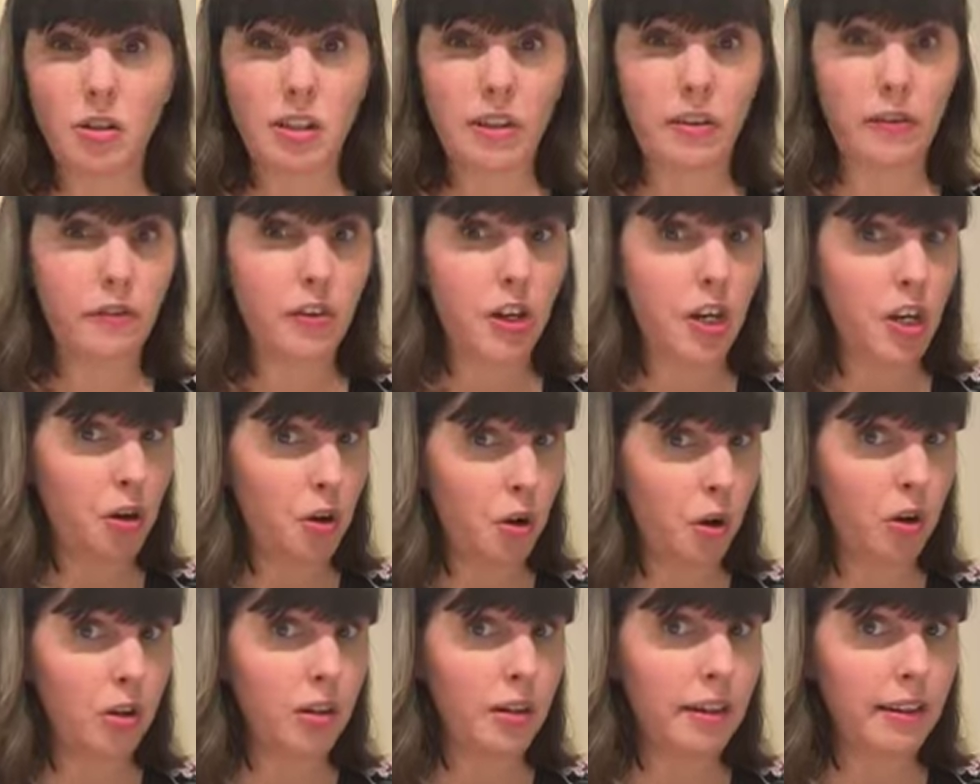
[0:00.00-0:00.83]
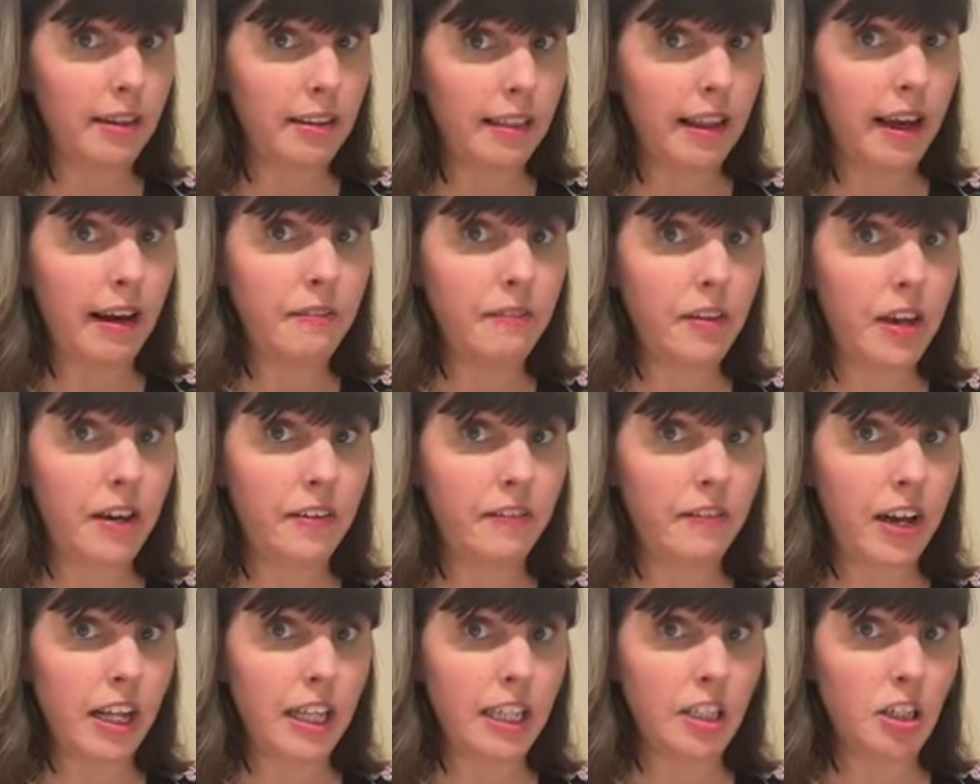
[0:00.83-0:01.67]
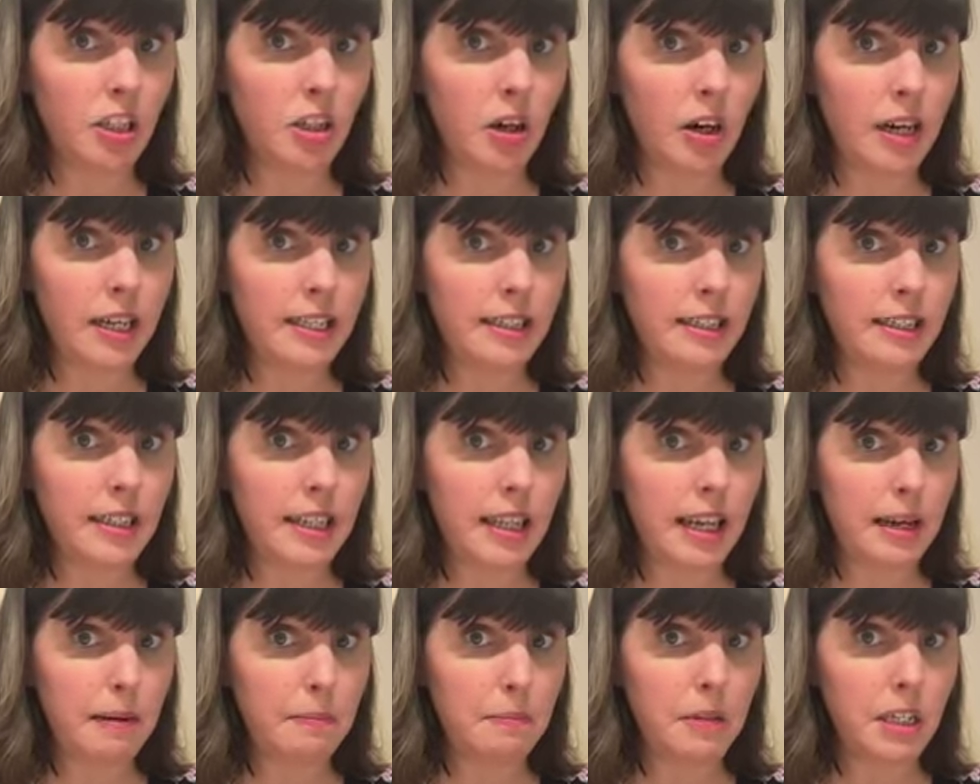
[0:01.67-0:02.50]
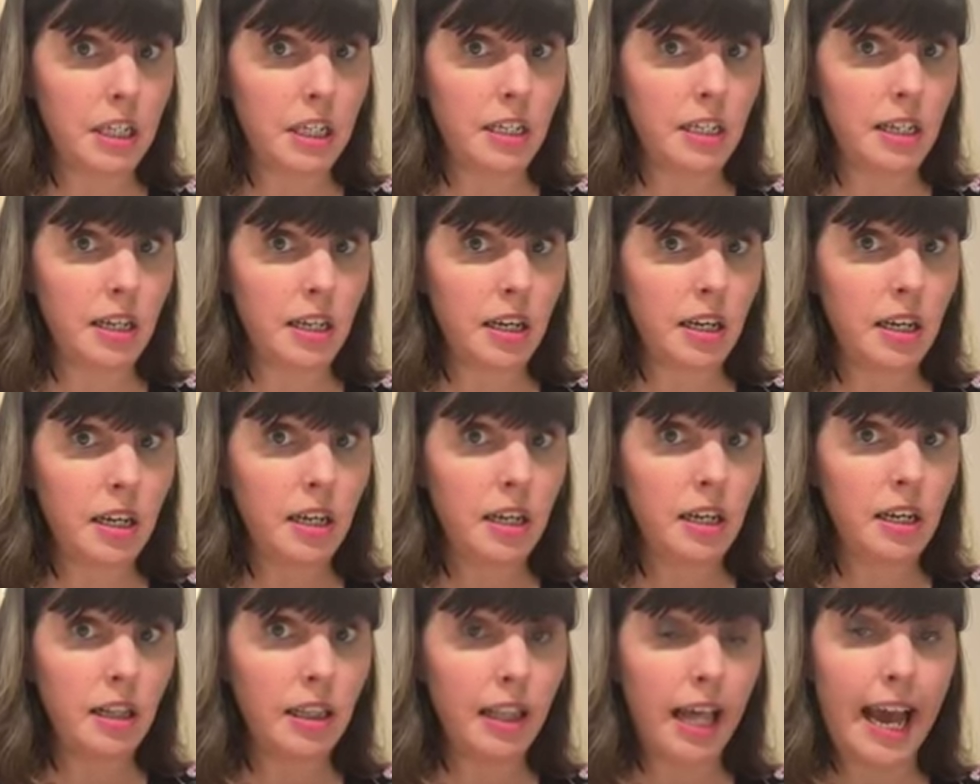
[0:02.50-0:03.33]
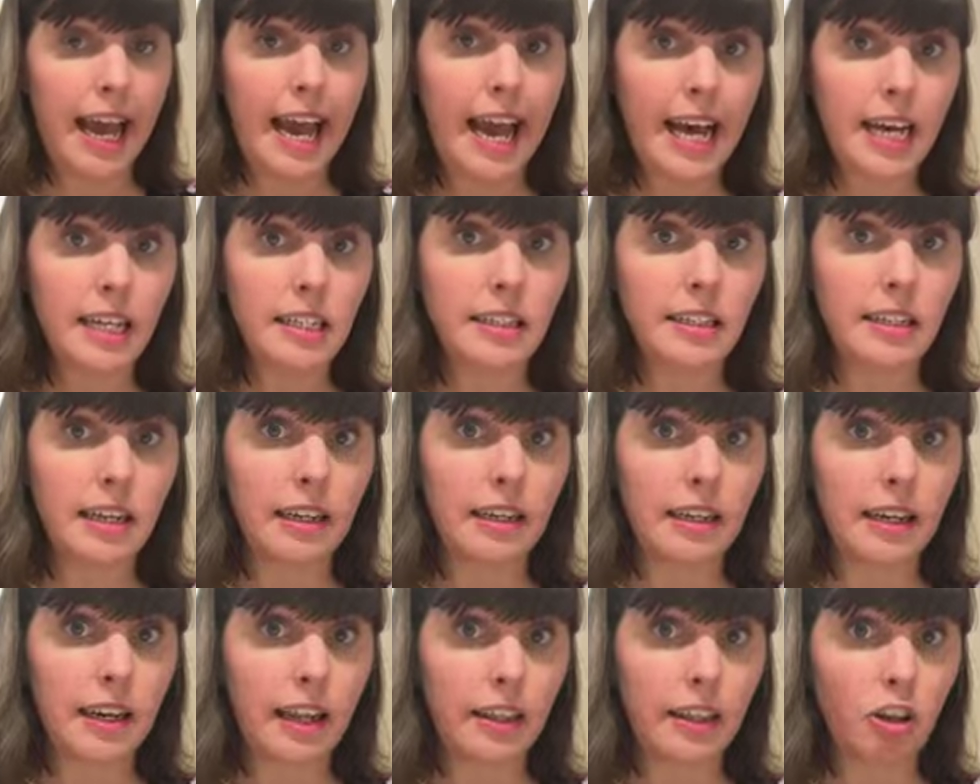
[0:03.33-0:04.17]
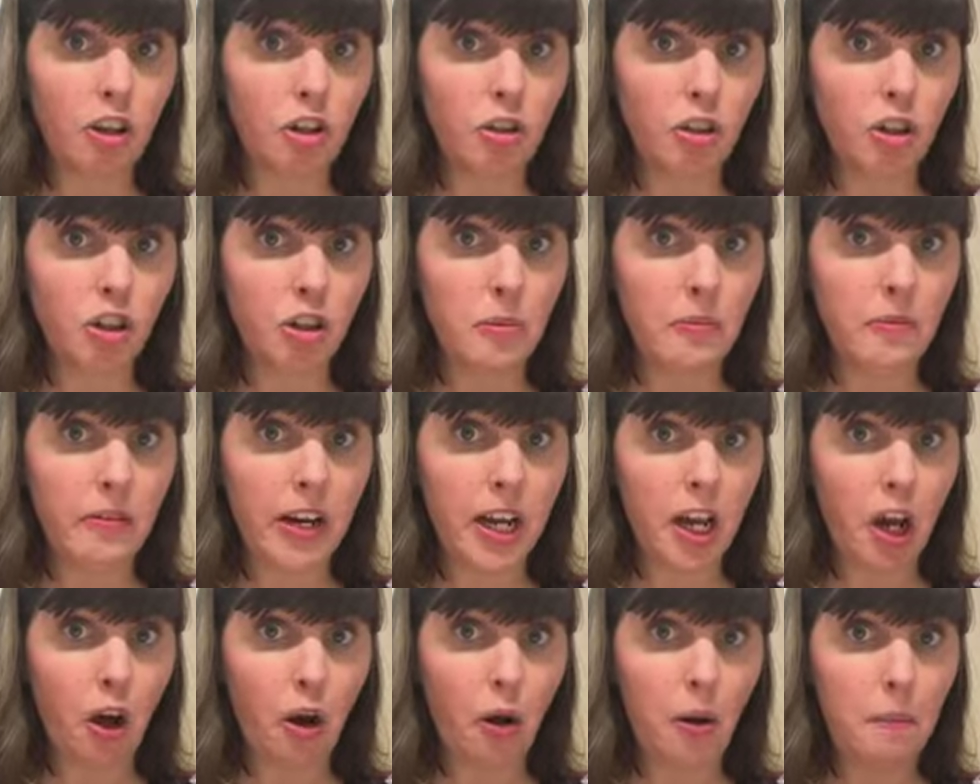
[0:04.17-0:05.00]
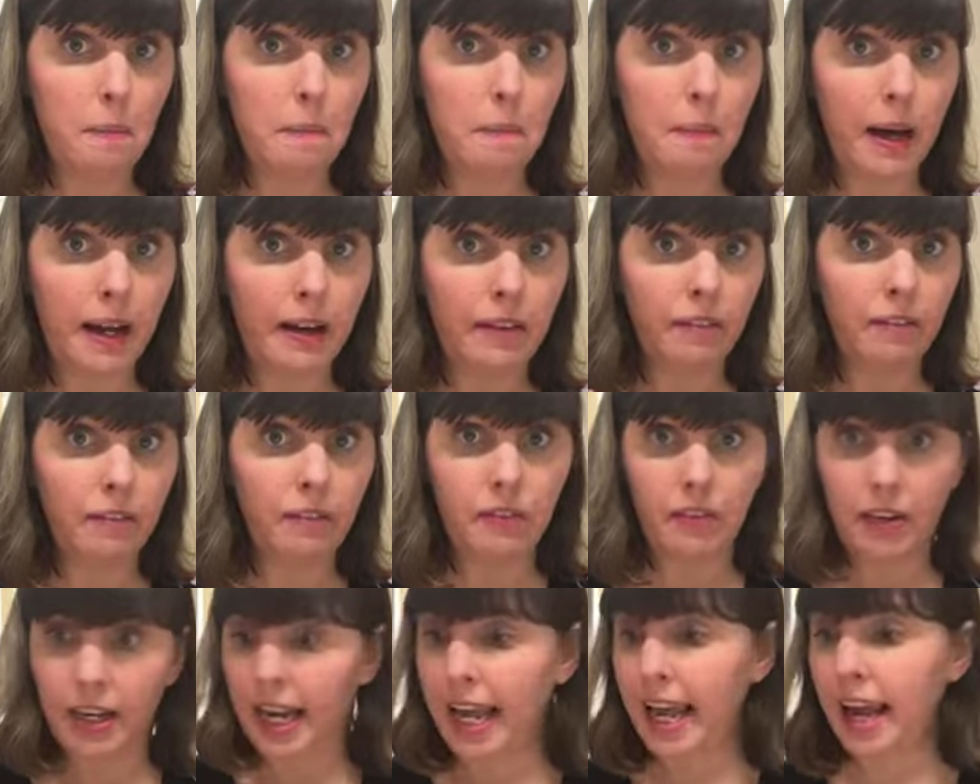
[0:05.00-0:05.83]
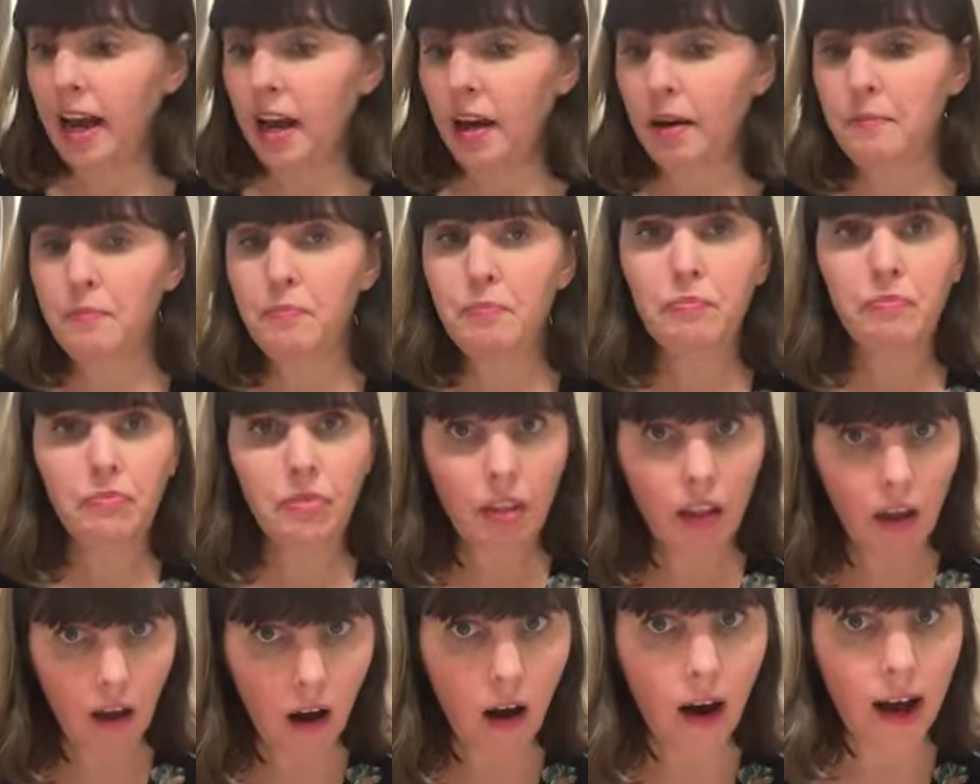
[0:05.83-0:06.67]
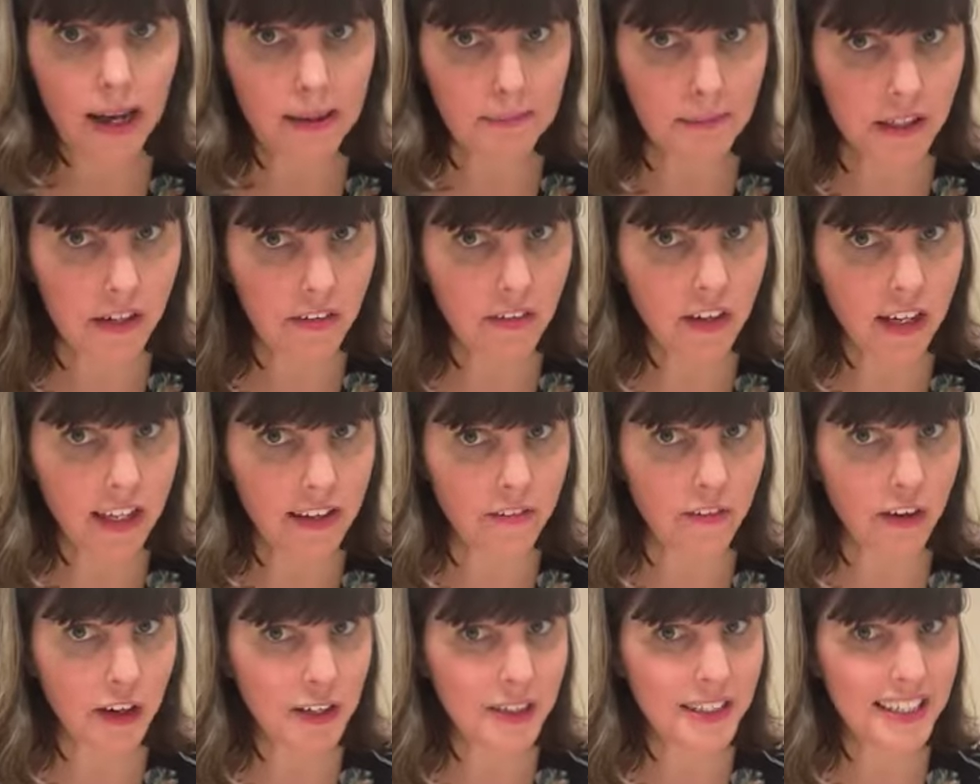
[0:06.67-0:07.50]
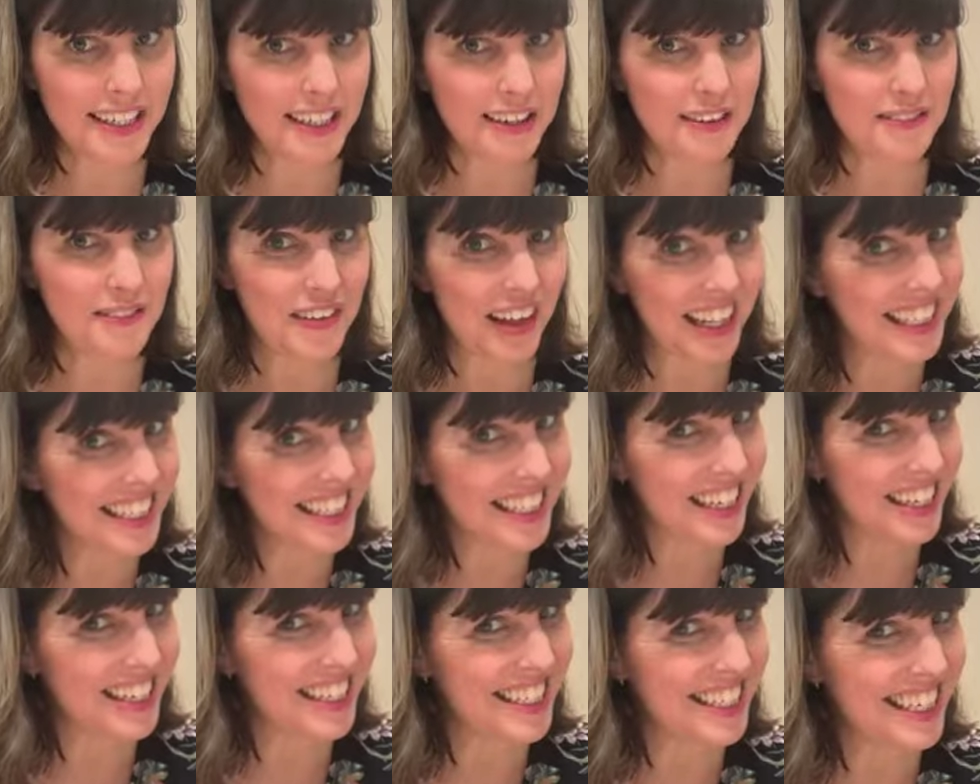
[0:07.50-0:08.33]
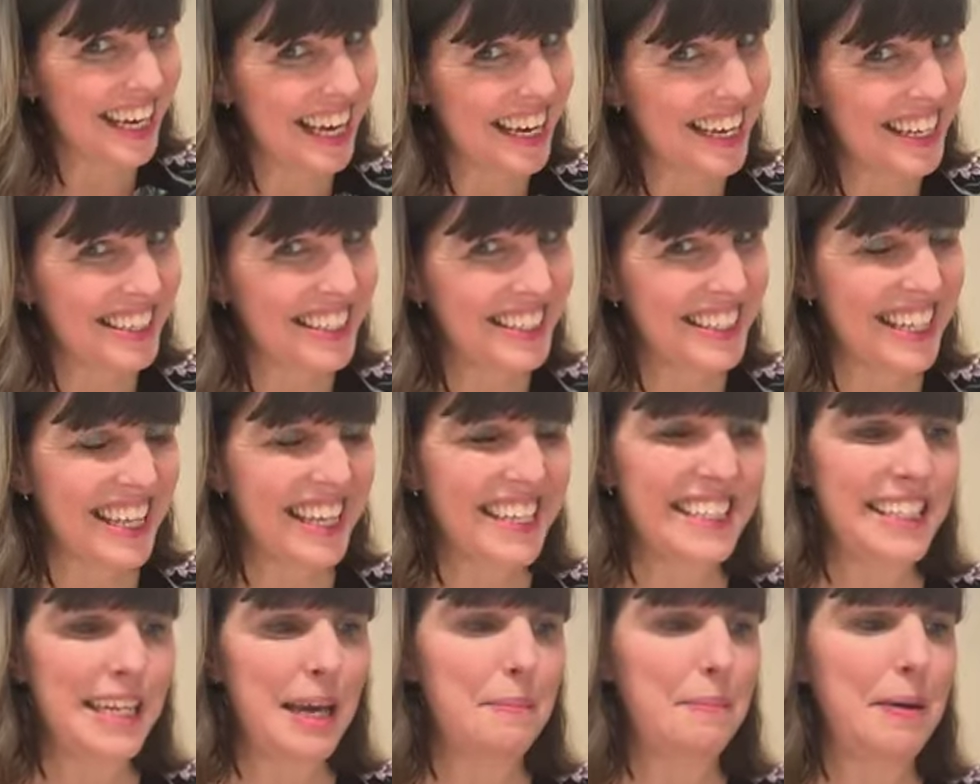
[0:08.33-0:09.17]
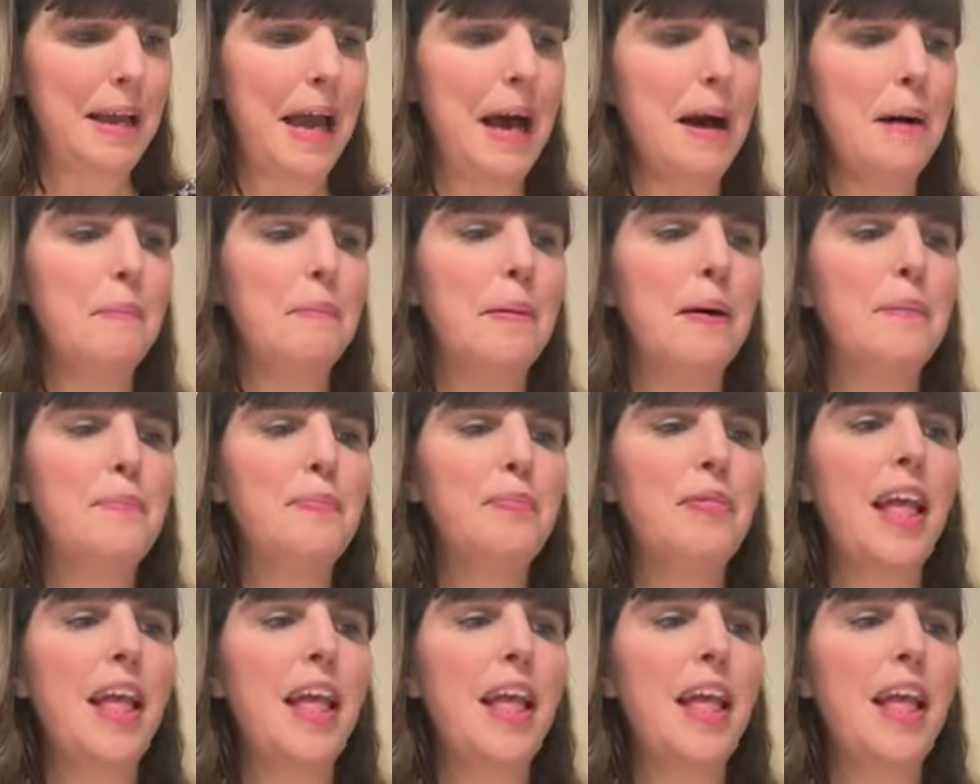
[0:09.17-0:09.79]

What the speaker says: to use it for non-love and Valentine's themed layouts in another YouTube video, but for now I'm definitely focusing on Valentine's Day because that's coming up.